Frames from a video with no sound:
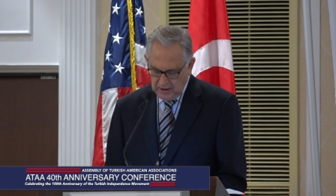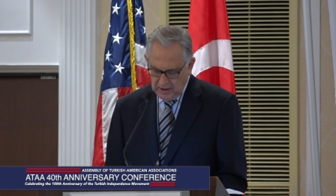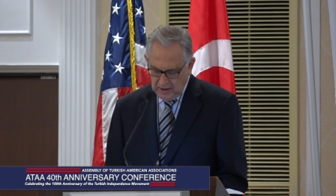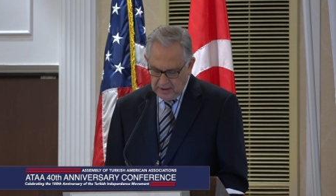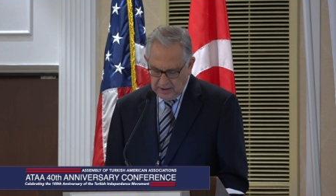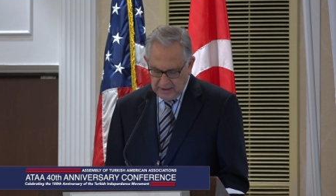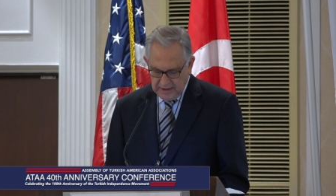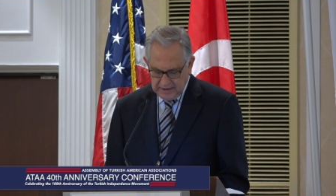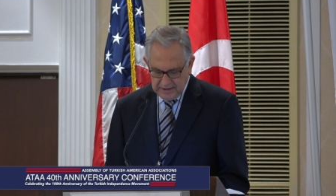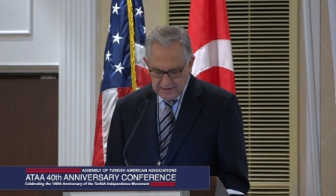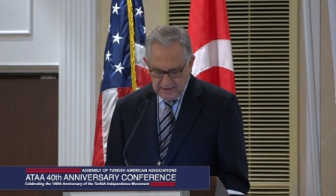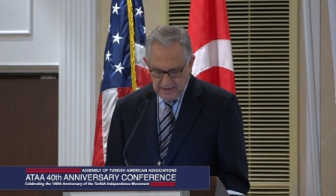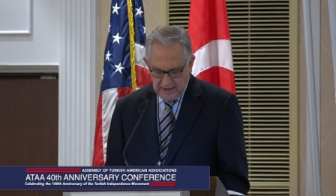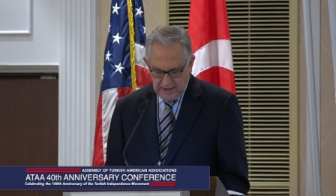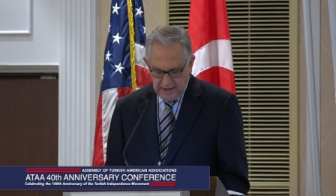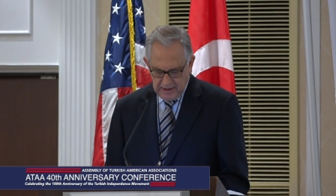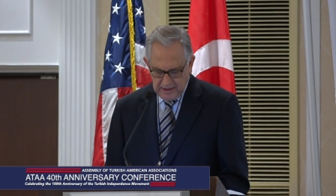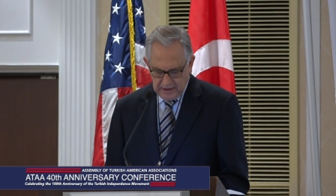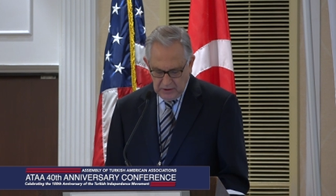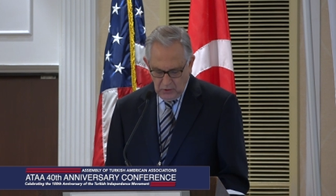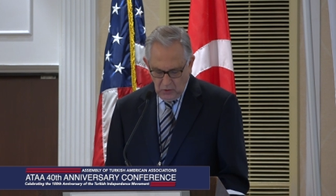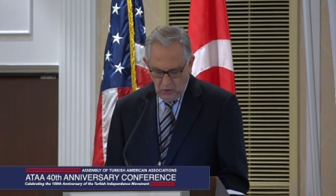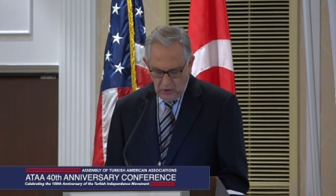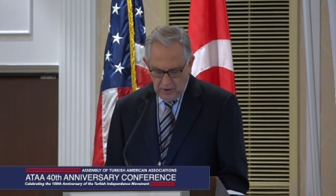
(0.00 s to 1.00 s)
as they
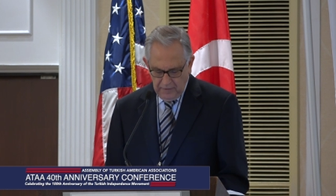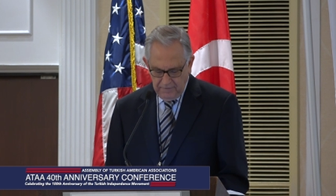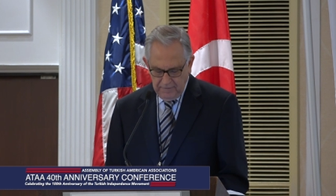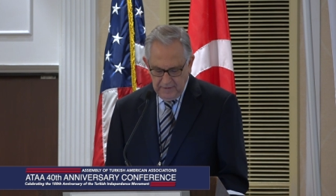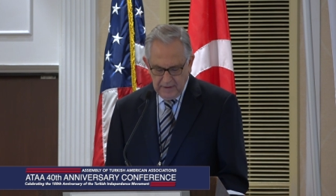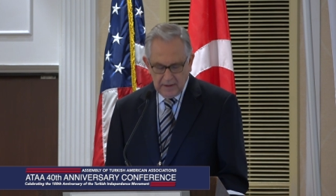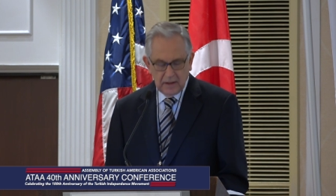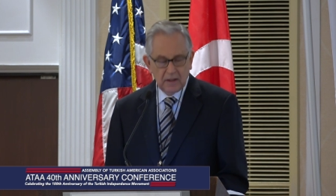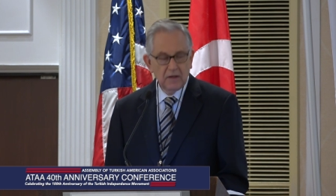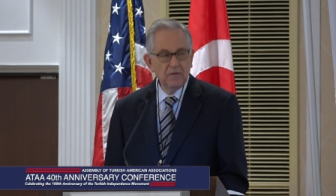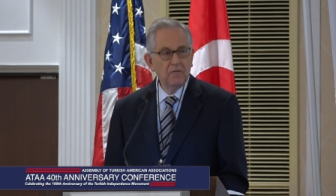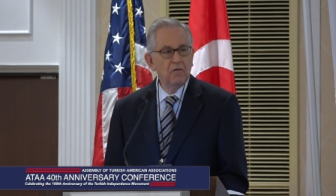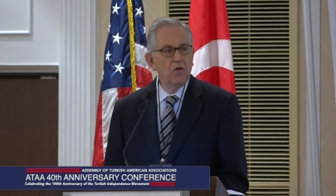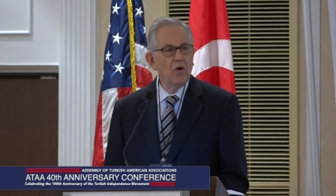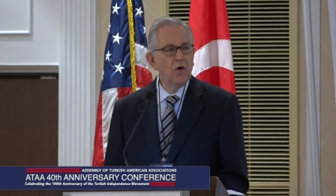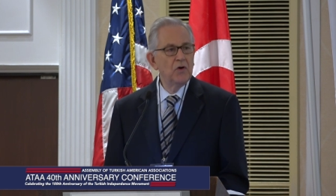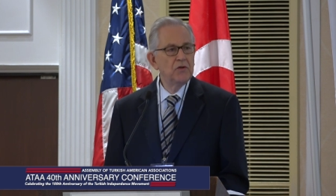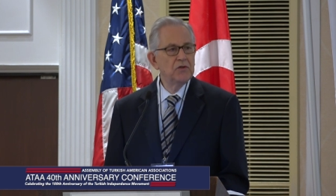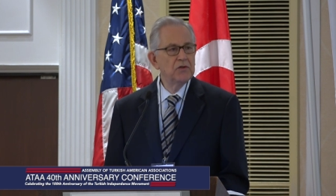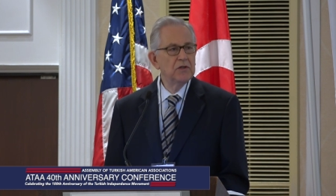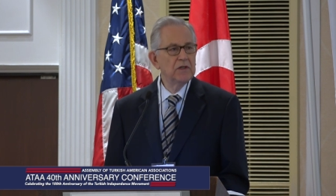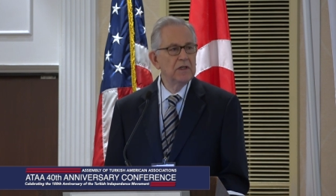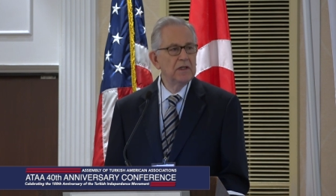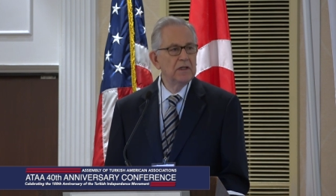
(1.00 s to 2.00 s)
had no effective
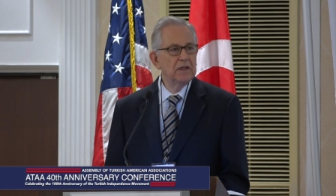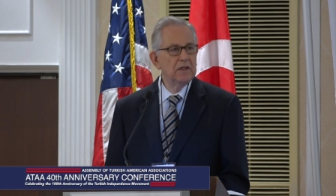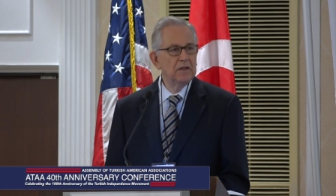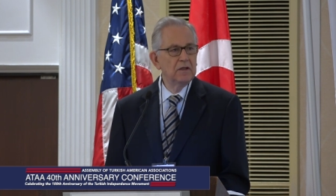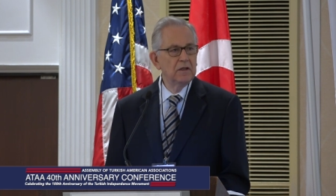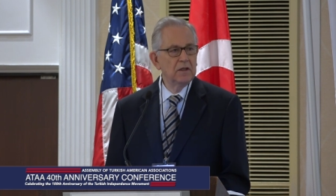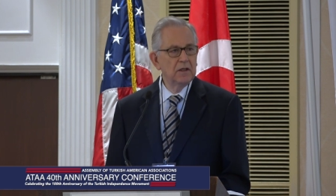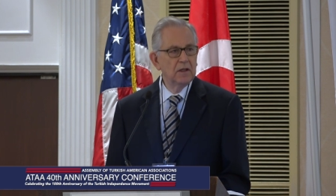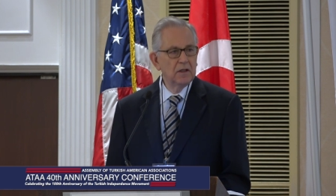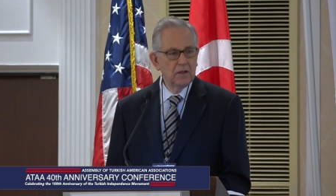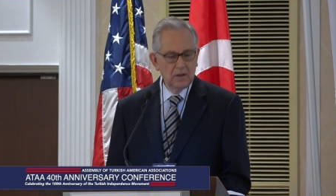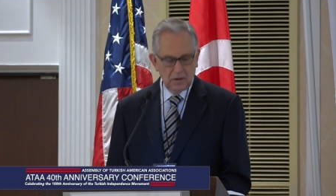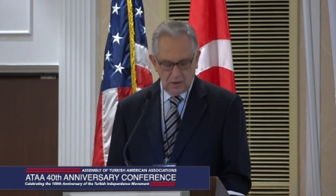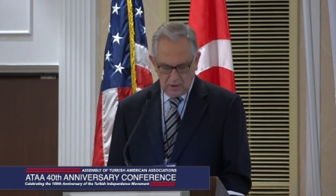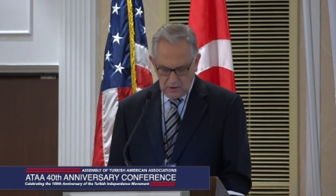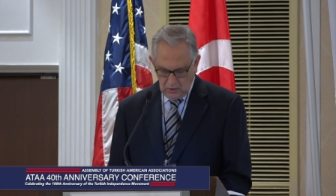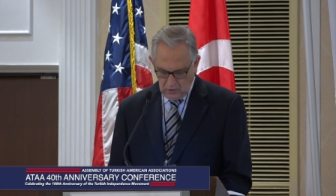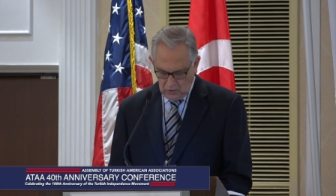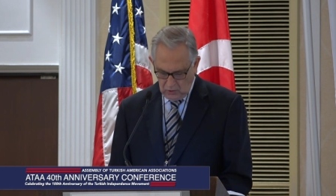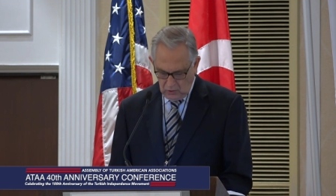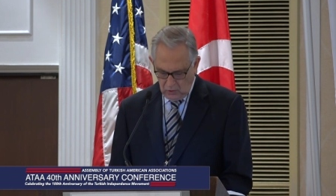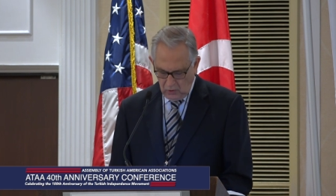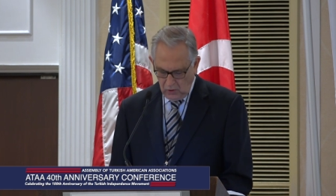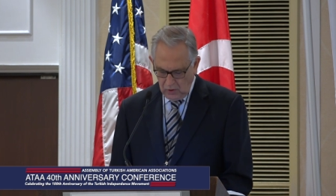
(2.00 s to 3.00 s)
voice in the
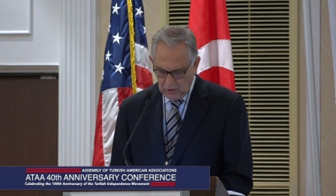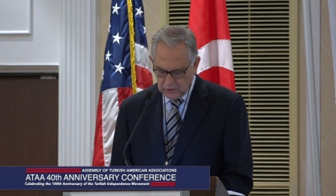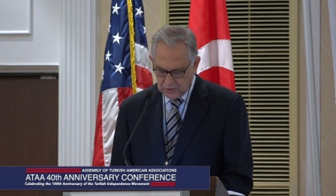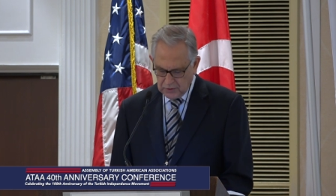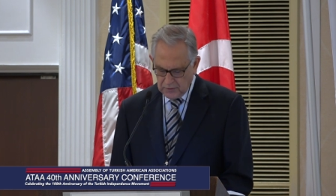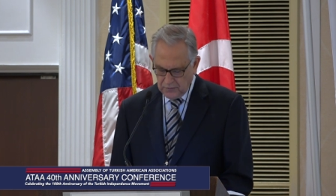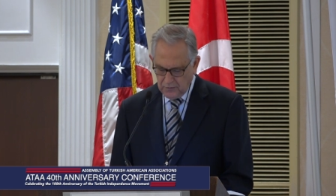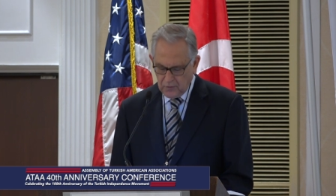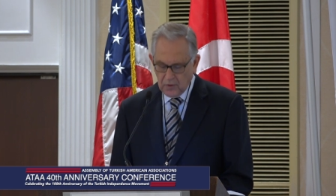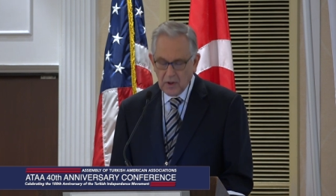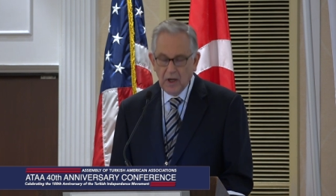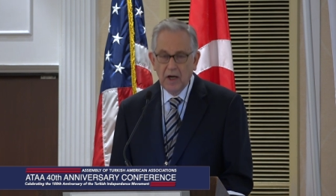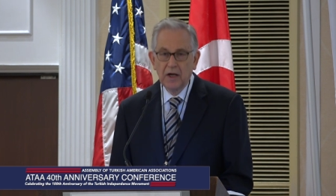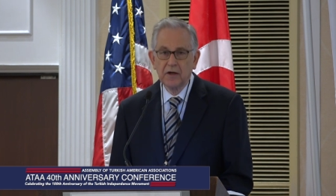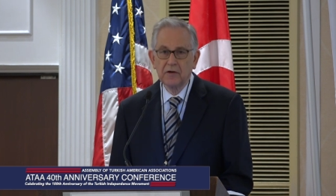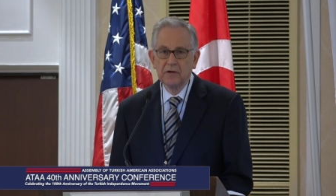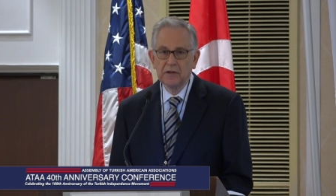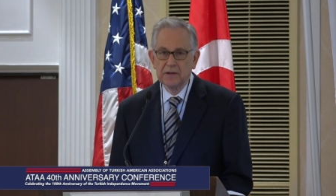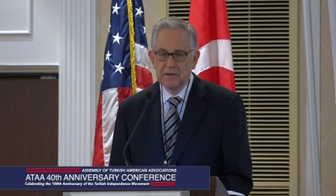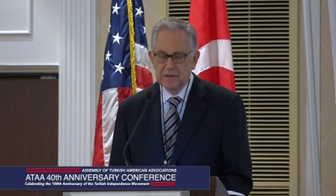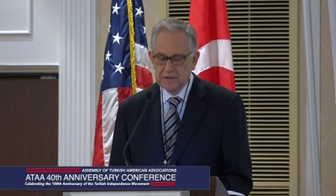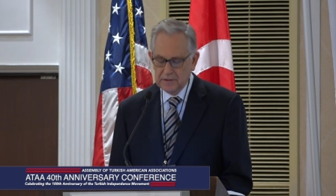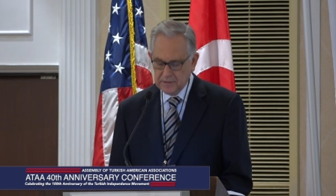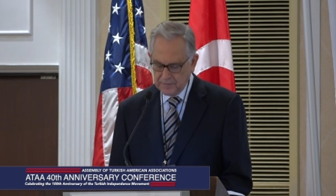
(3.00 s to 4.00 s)
halls of
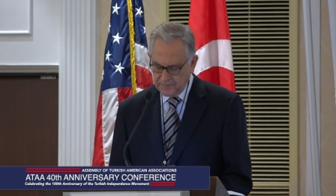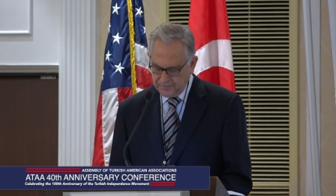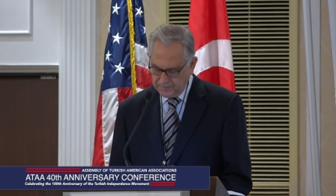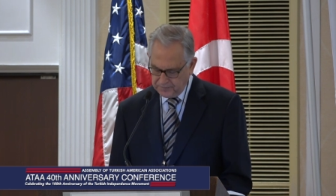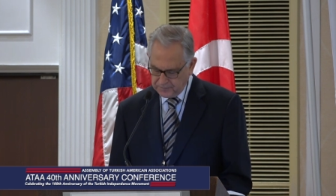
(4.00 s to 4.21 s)
Congress.